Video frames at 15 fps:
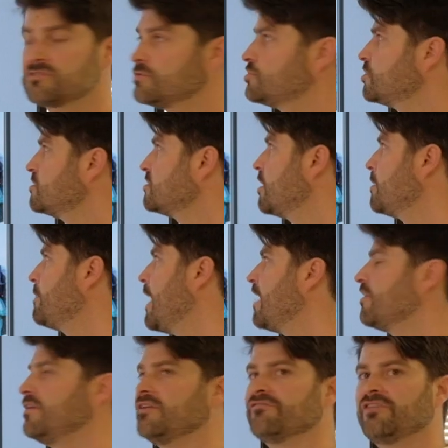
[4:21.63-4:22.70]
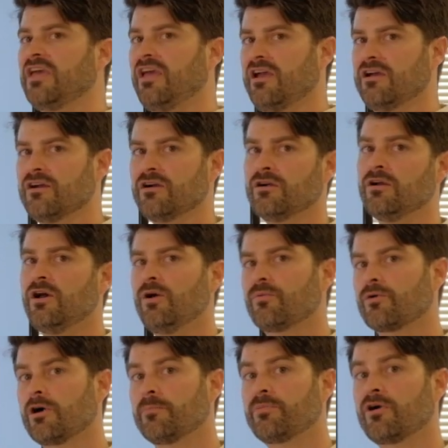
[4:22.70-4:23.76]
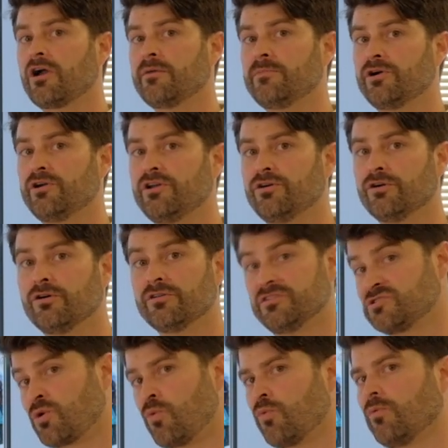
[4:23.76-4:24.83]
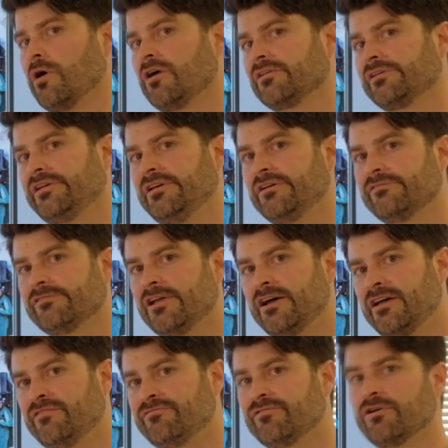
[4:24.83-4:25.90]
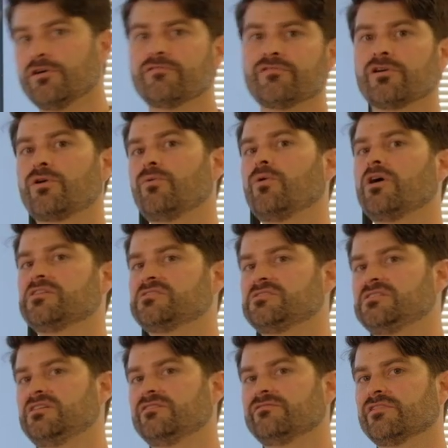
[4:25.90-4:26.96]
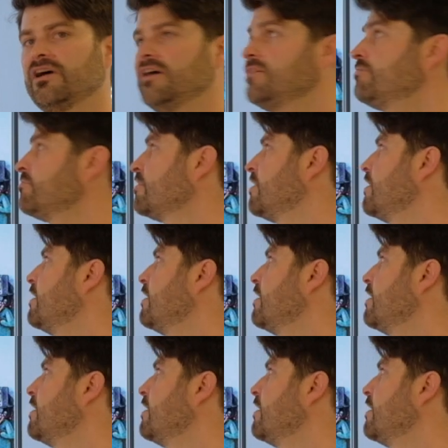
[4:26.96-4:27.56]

So just like palliative care, where our primary goal is quality of life over quantity of life,